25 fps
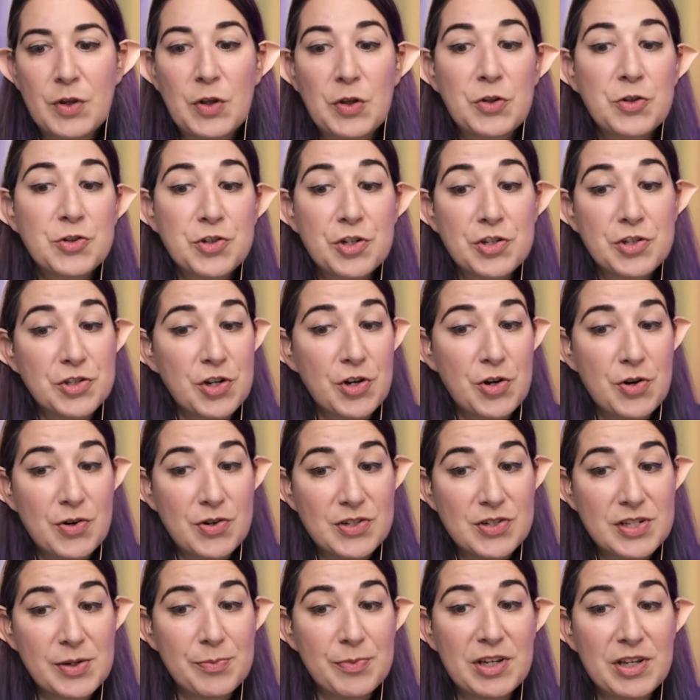also
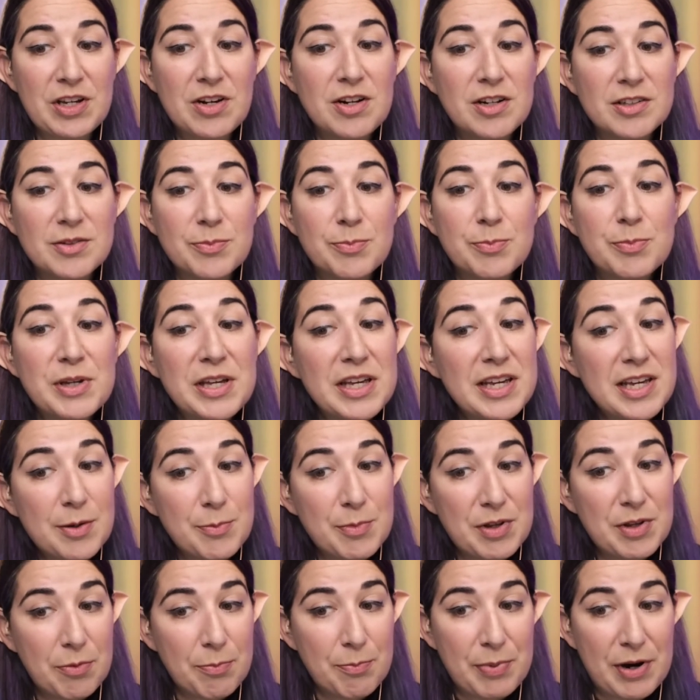something called
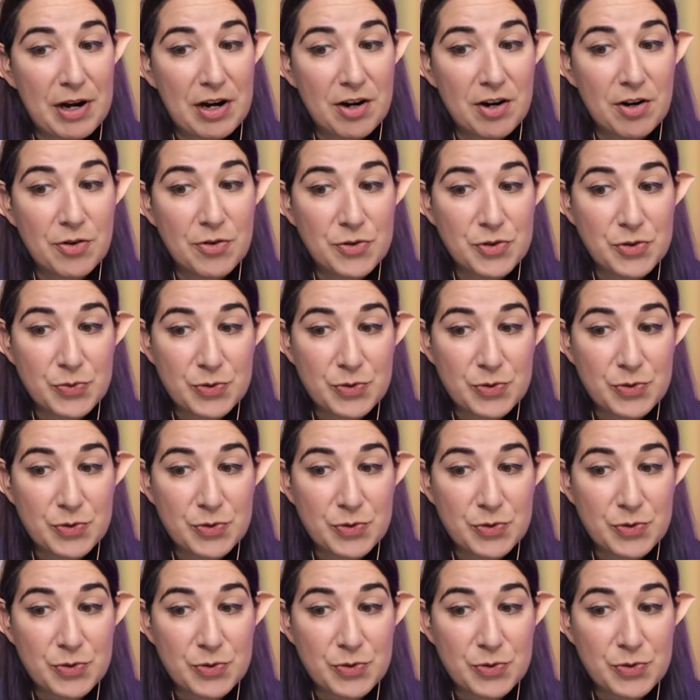Behemoth Barrows,